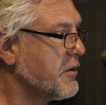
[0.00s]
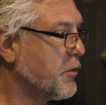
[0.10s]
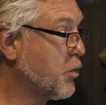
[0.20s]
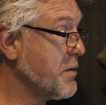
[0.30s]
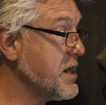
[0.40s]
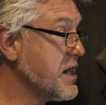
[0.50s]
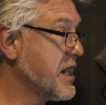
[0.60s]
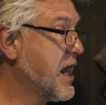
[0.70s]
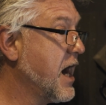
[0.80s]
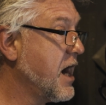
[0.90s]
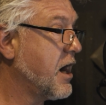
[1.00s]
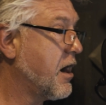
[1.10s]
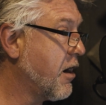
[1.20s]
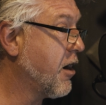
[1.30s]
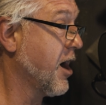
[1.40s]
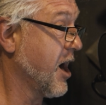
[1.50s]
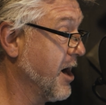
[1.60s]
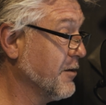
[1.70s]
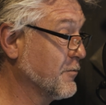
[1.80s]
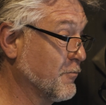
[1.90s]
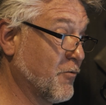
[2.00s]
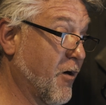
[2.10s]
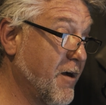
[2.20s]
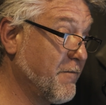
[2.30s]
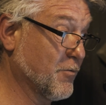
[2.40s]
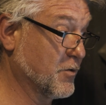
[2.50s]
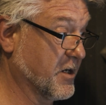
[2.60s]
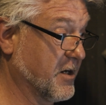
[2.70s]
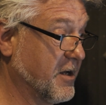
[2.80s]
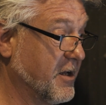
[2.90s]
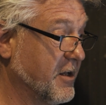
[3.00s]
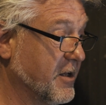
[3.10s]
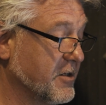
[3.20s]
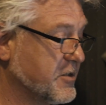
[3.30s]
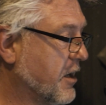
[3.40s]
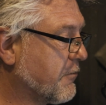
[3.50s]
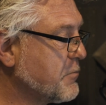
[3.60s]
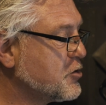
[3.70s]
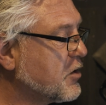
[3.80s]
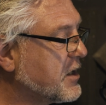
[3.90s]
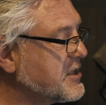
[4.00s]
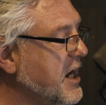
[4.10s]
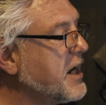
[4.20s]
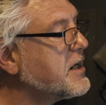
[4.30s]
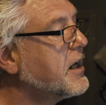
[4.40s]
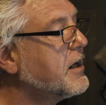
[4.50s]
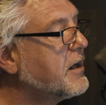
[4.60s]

The women here are unrivalled." Zagreb shook his head.